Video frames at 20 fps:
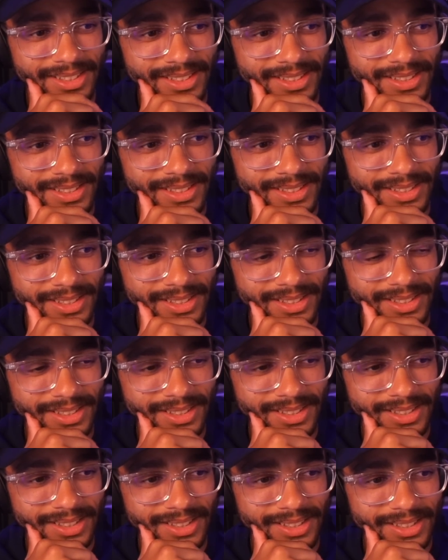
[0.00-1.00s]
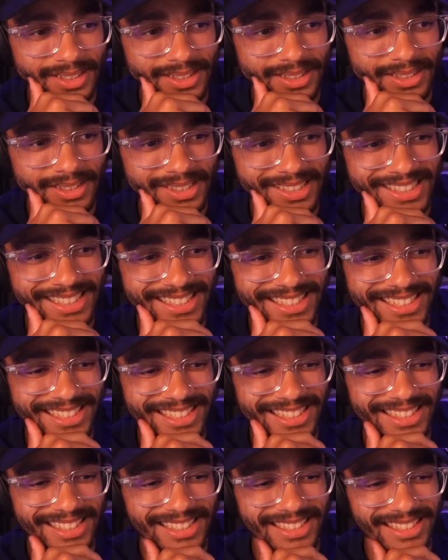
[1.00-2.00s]
Certainly not, man. No.
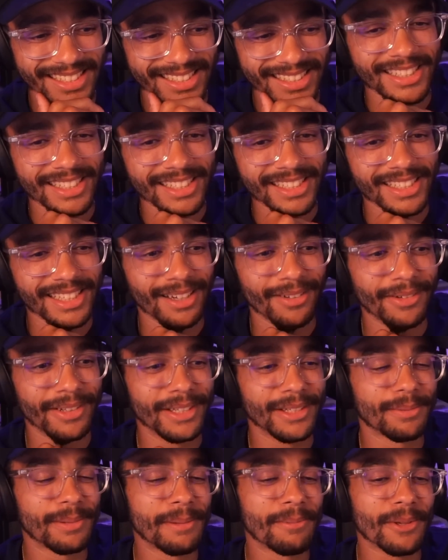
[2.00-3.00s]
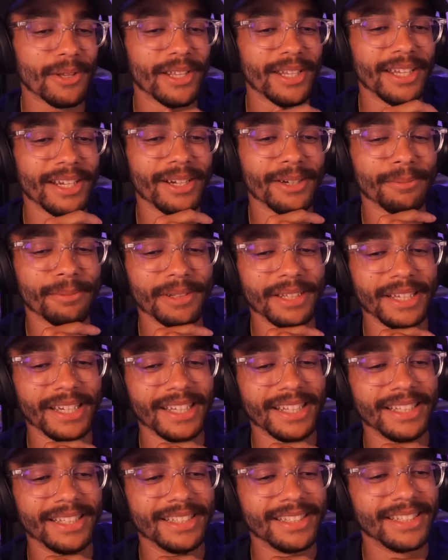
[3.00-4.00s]
I mean, these people on the
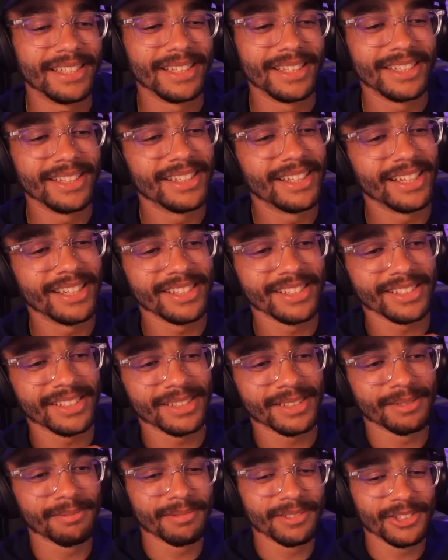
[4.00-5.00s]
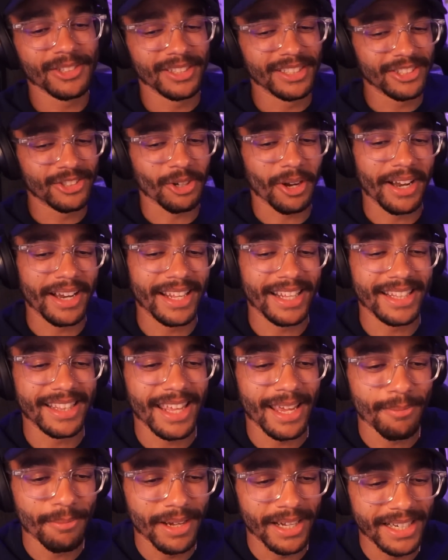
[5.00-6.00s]
airplane, they just trying to get
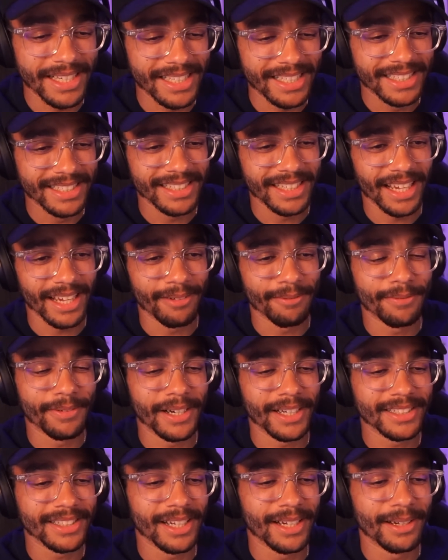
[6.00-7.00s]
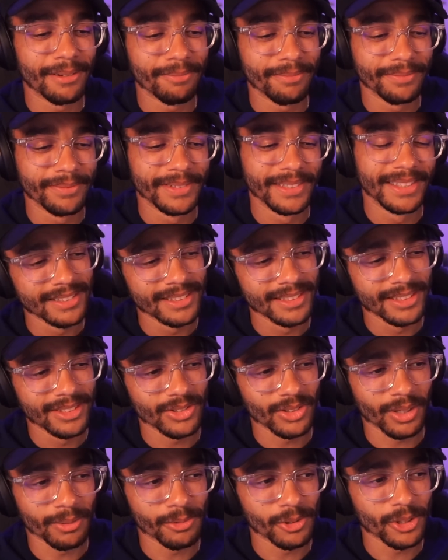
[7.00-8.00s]
their money. They ain't fucked up.
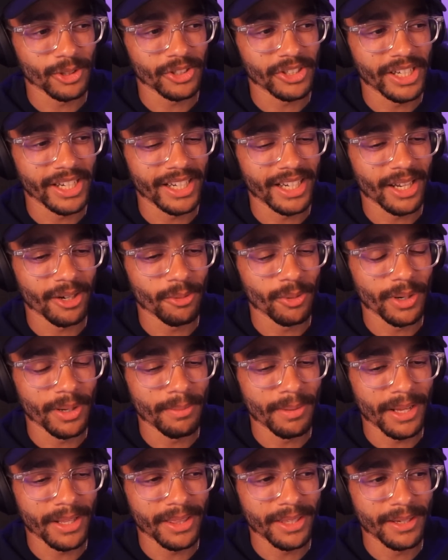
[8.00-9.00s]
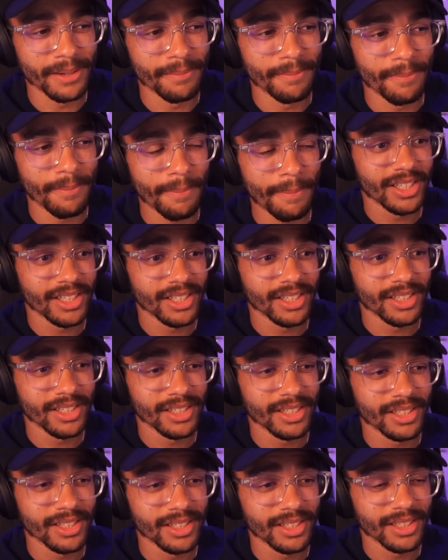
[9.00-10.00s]
So I'm sure she ain't gotta worry about them.
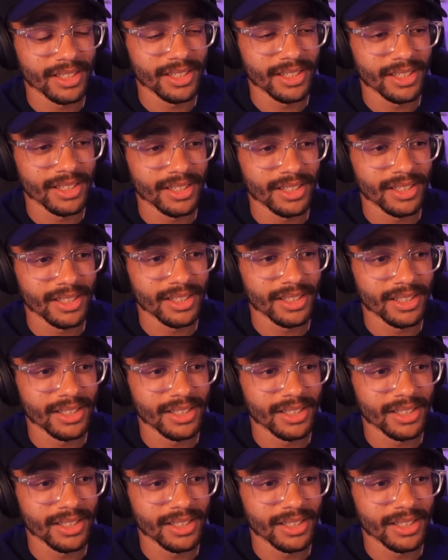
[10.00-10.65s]
How is it?